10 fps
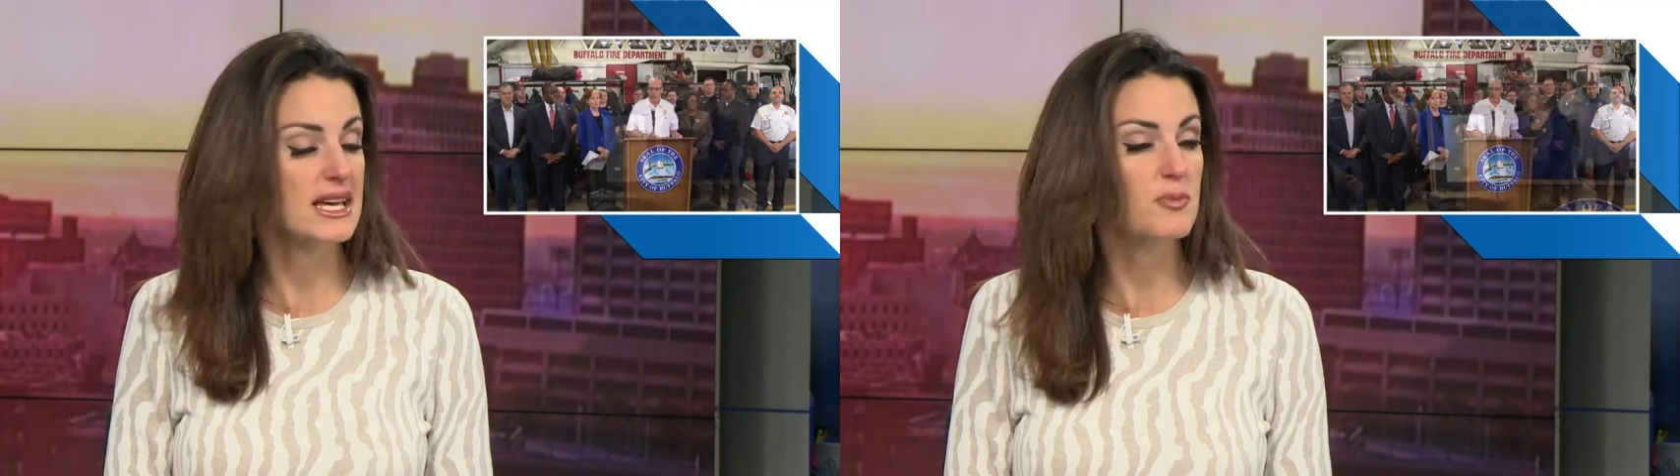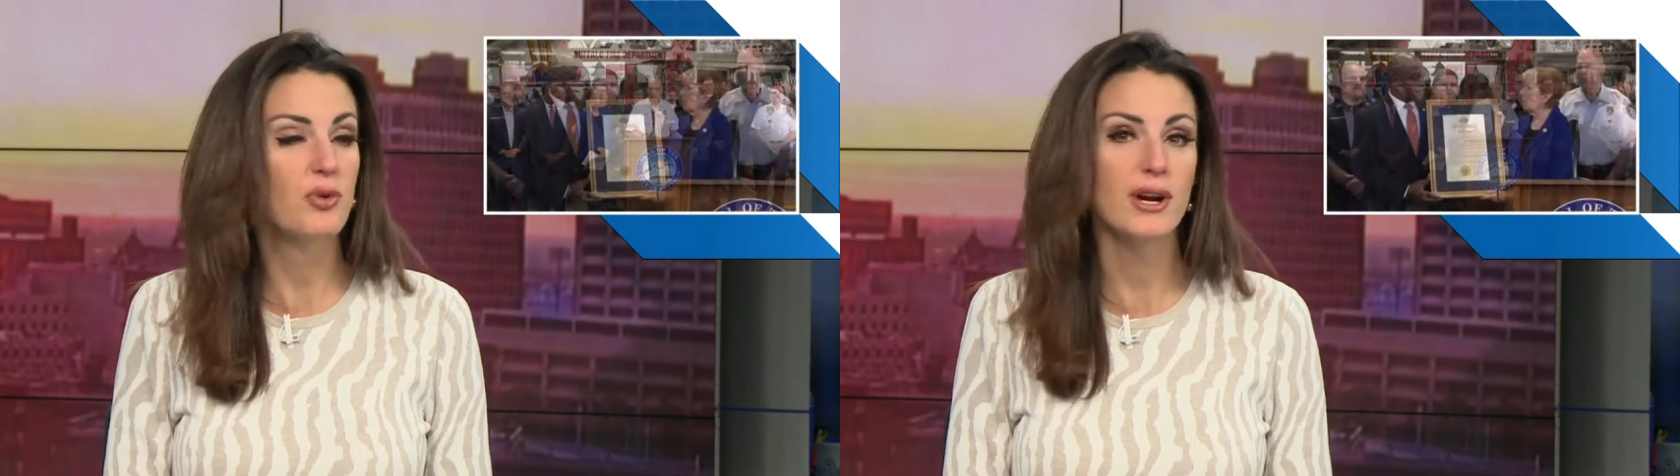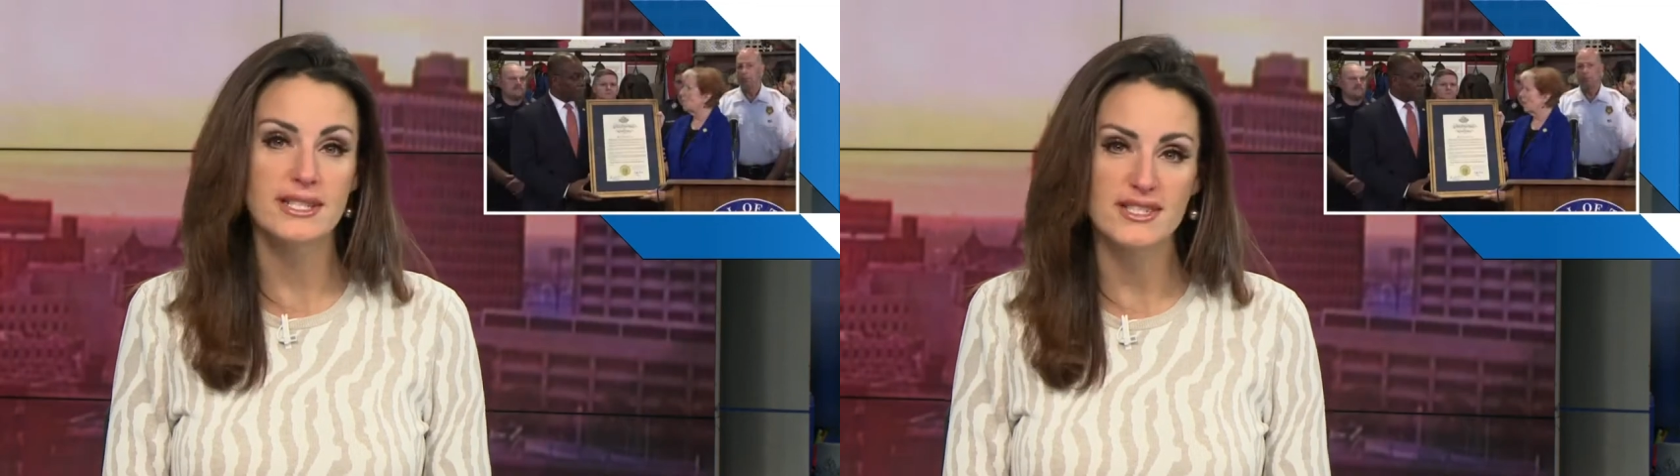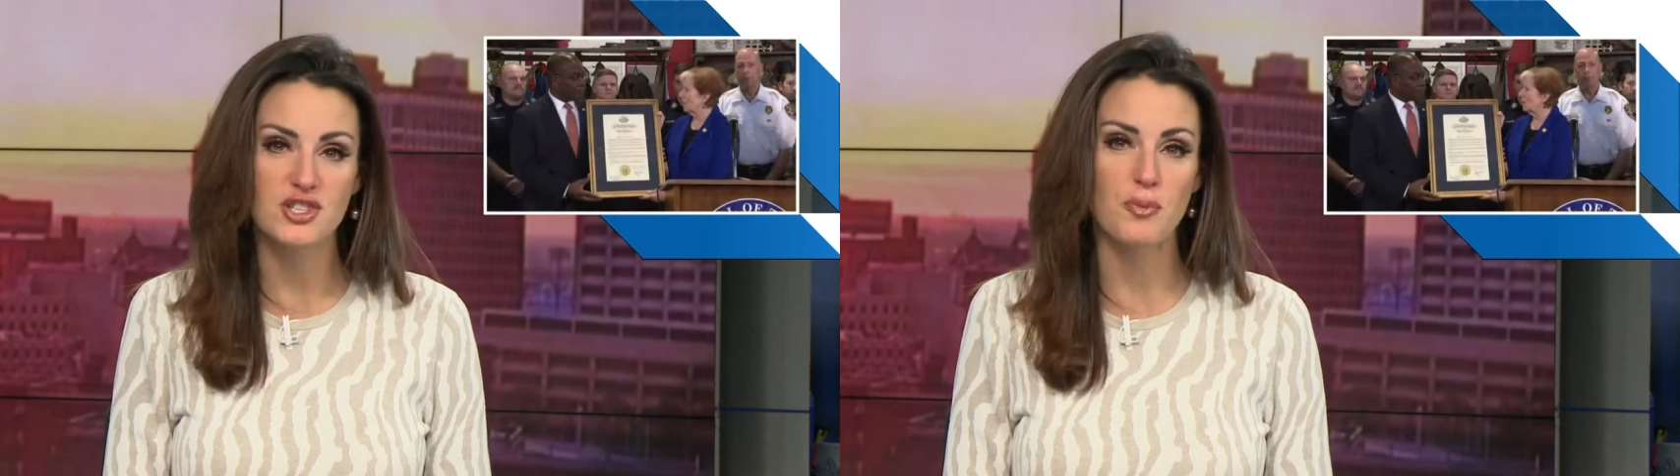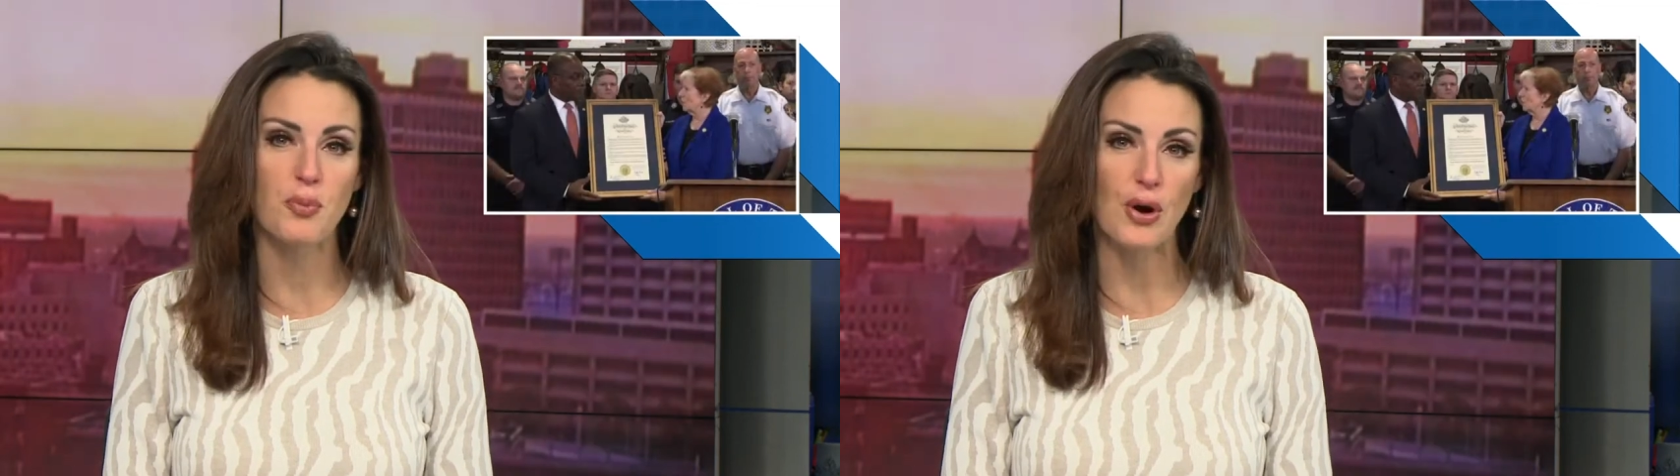
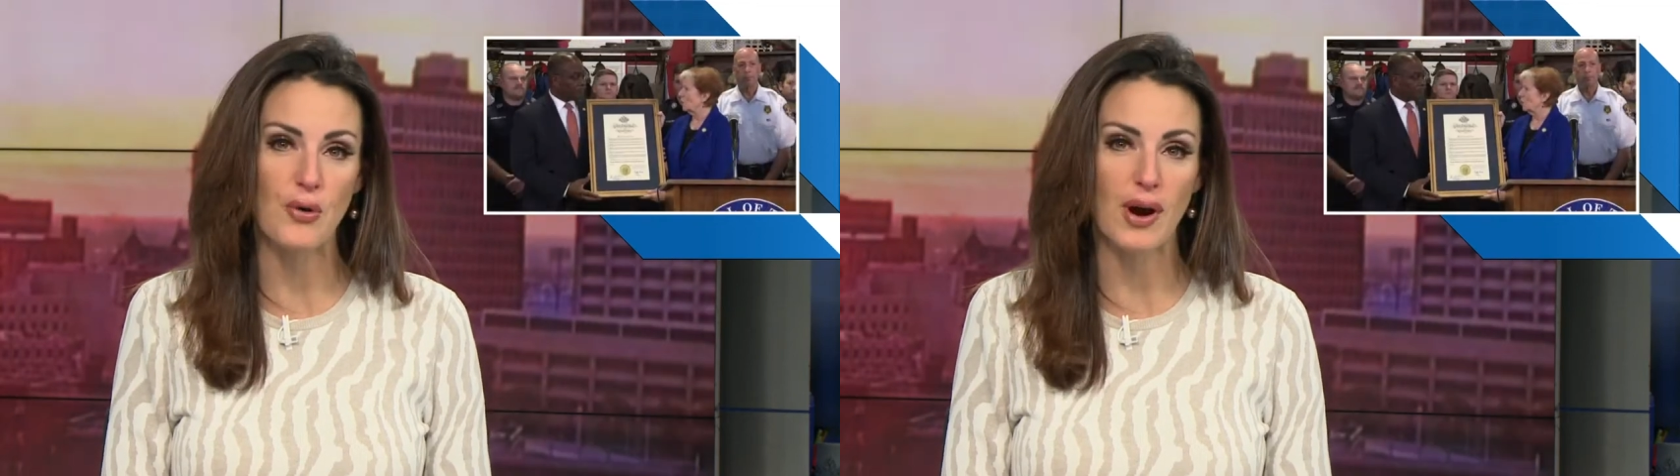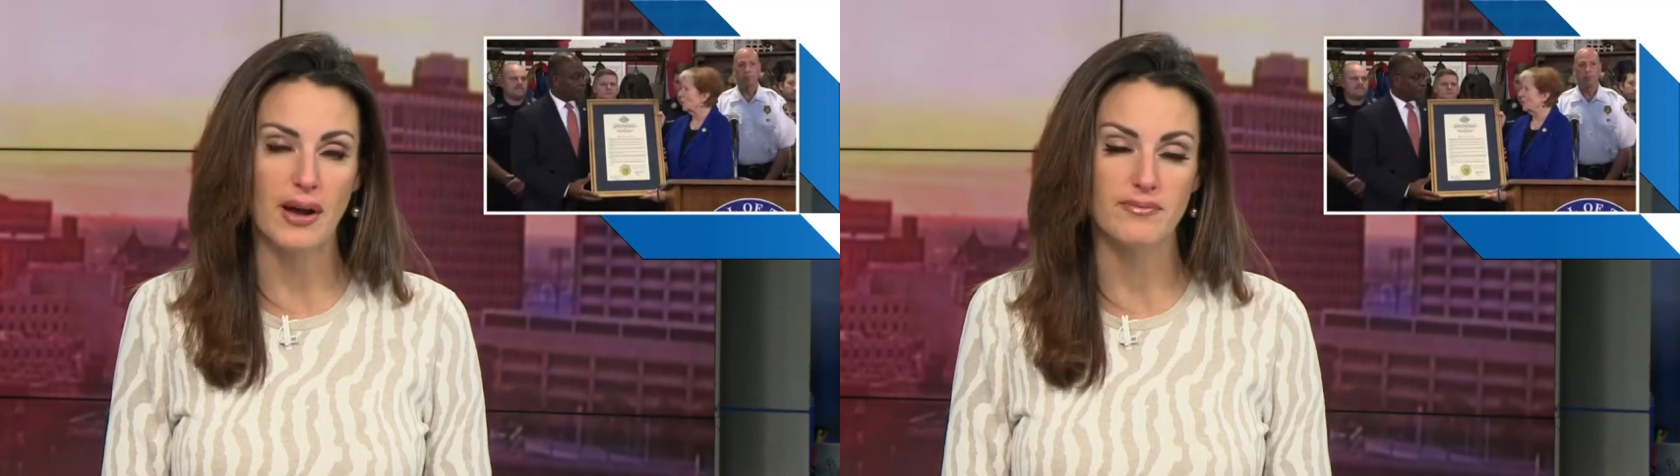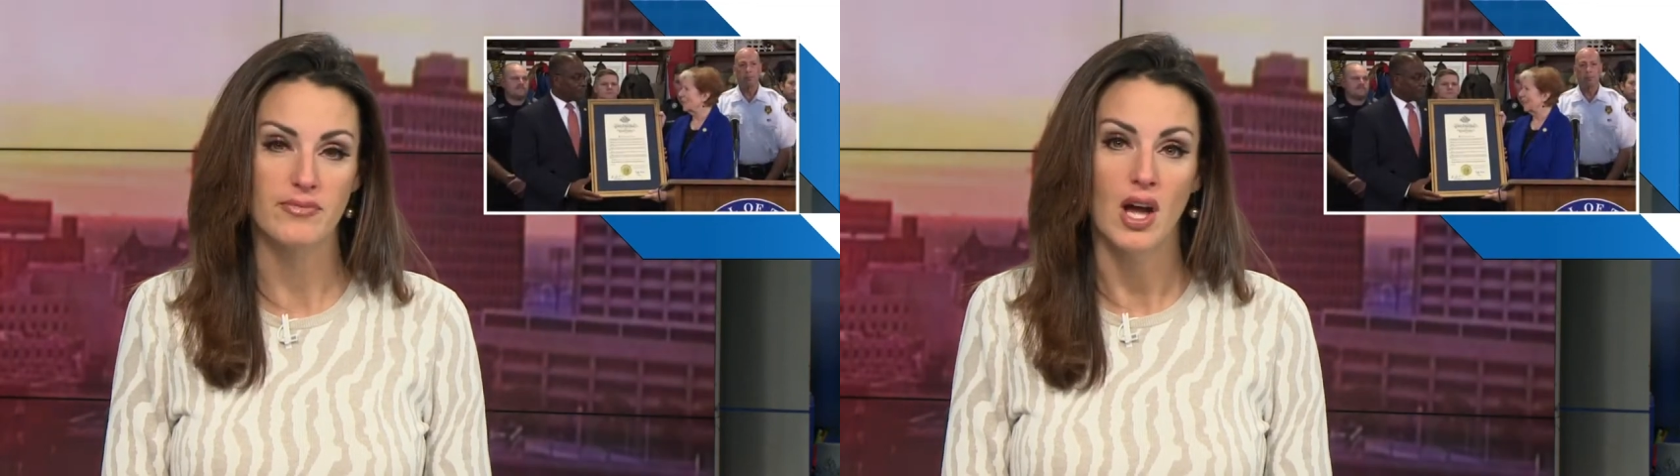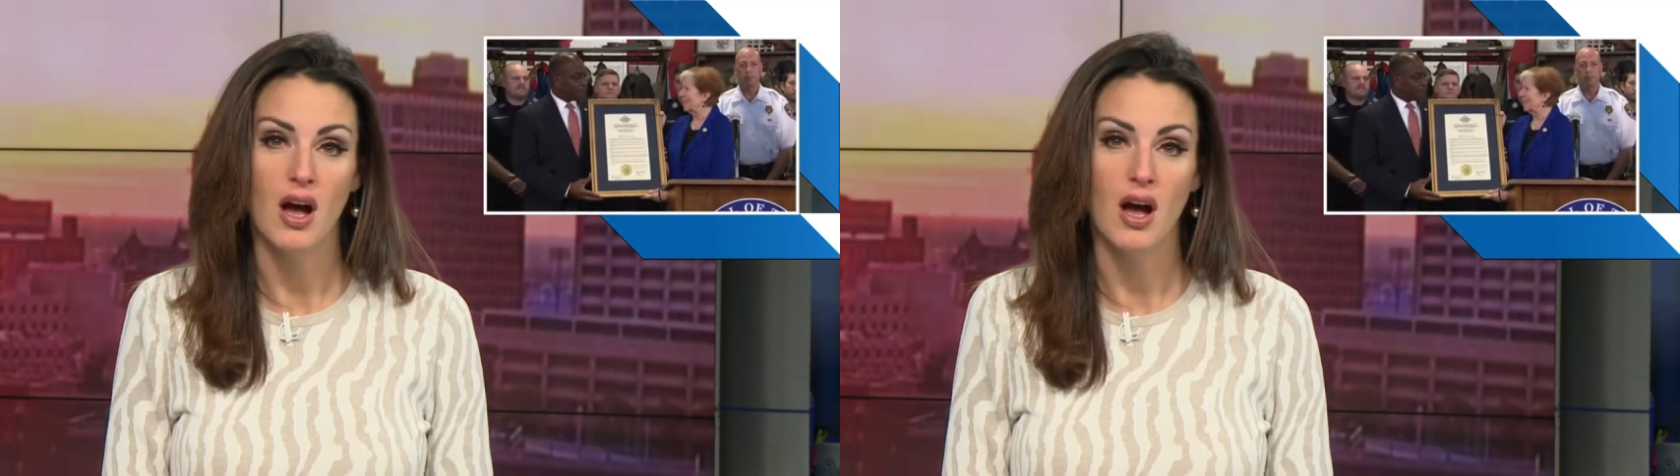apprenticeship program.